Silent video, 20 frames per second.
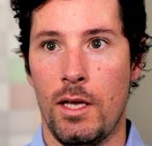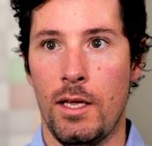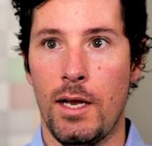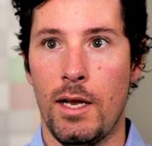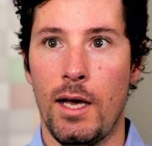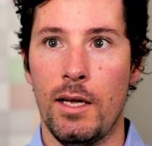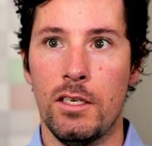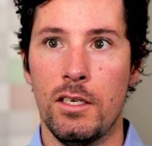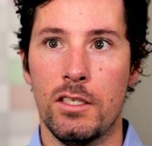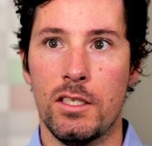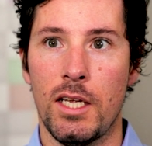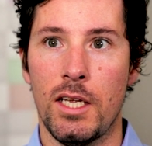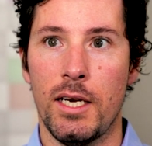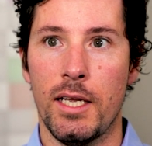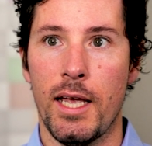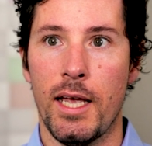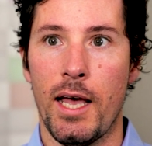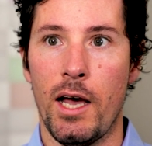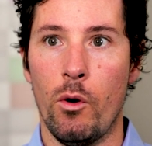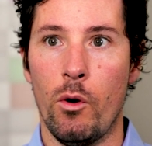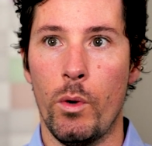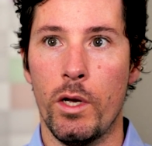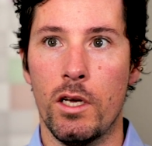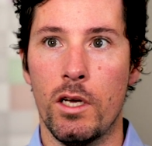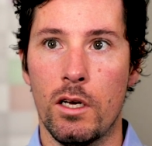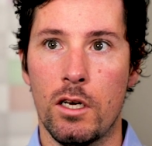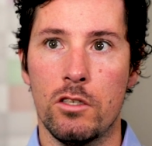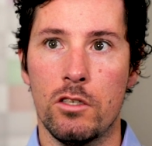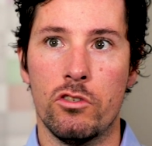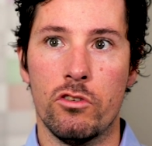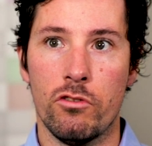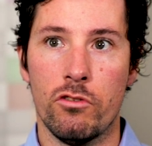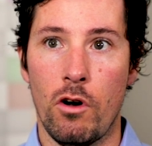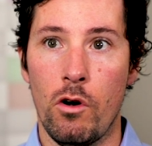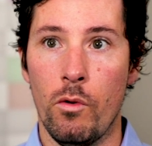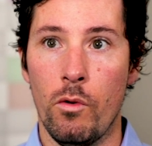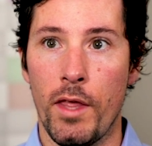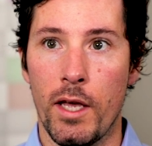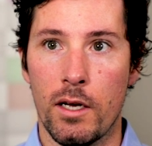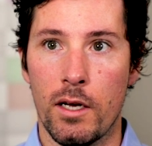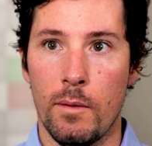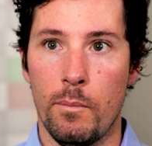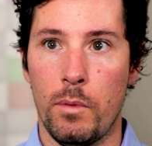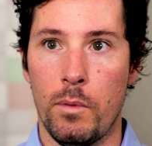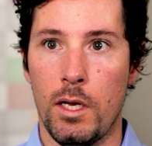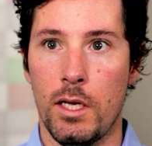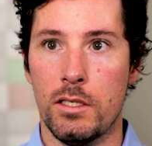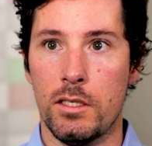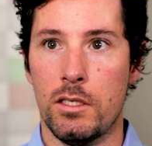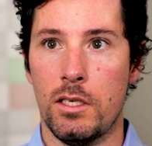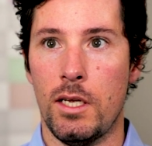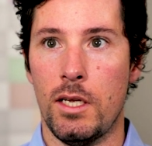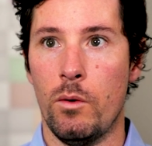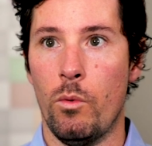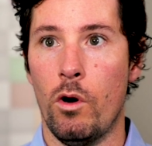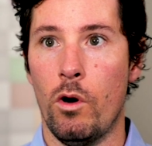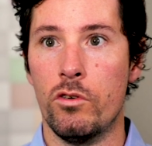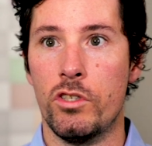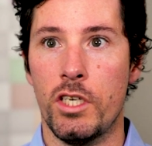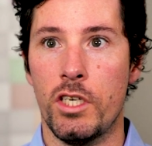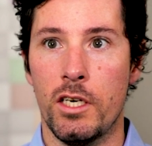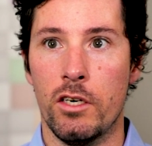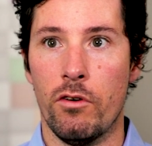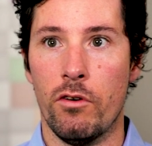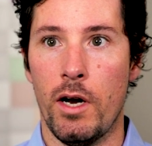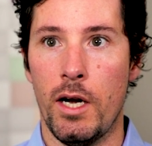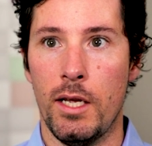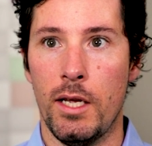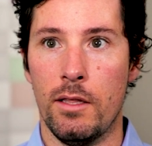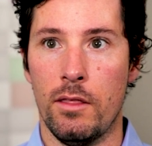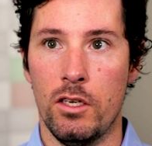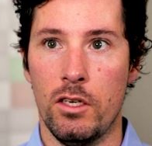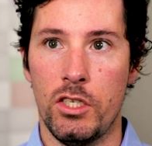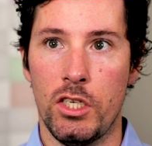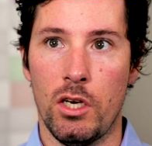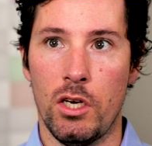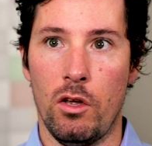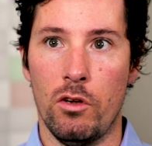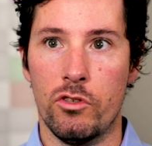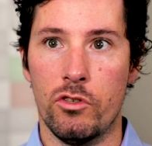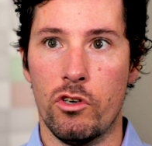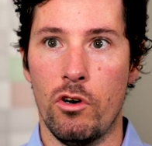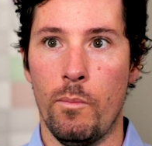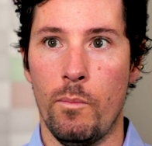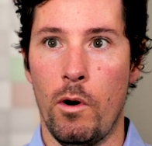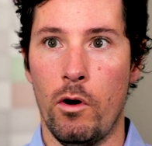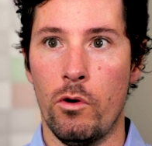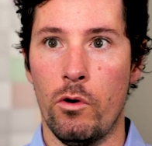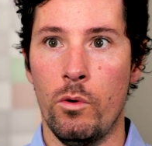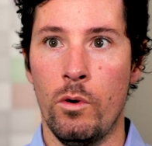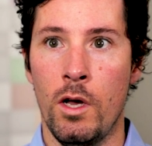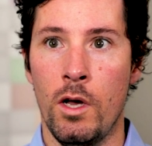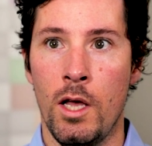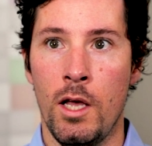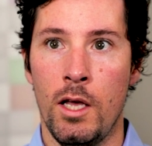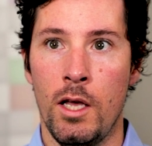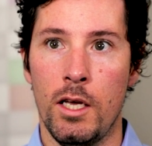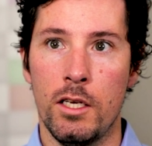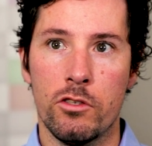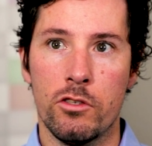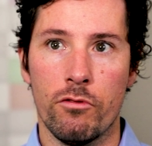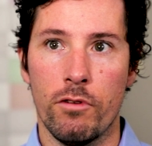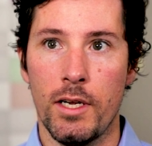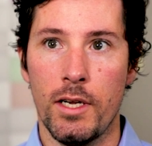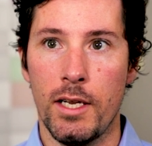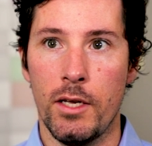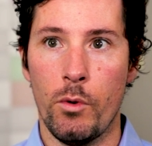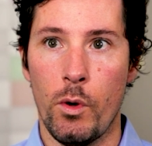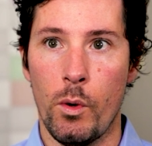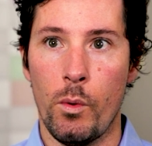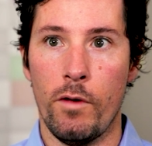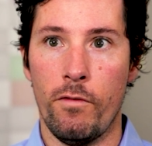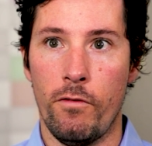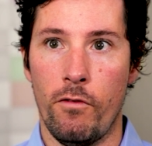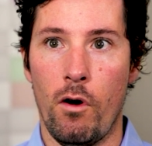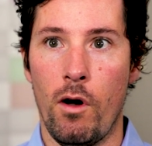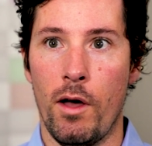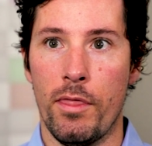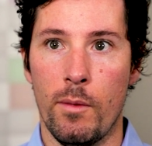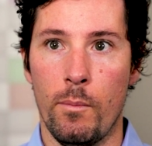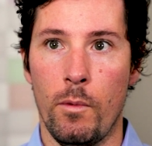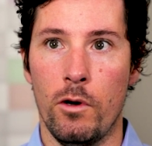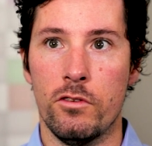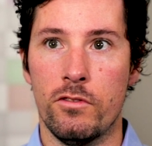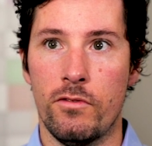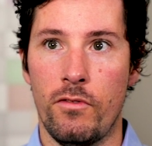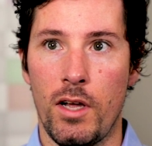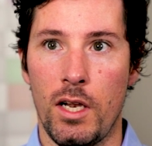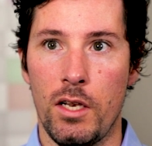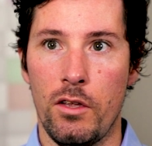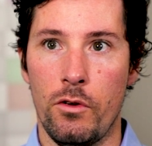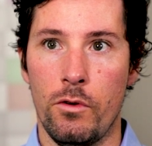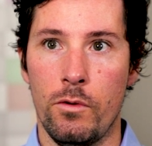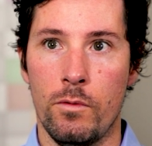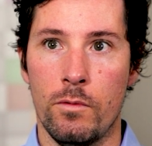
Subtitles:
and understanding how we can control that complexity while generating the geological model is really where we find the most value.